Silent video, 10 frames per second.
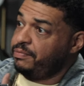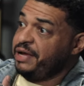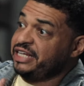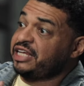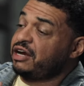
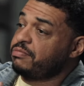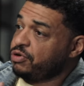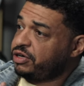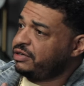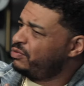based out of
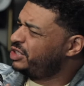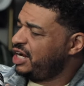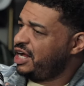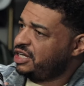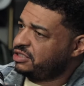Brooklyn, which
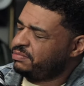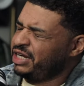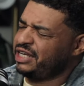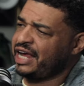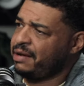has
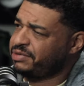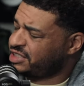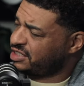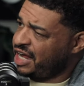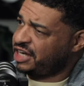many
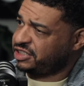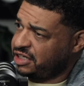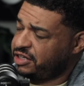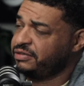campuses nationally.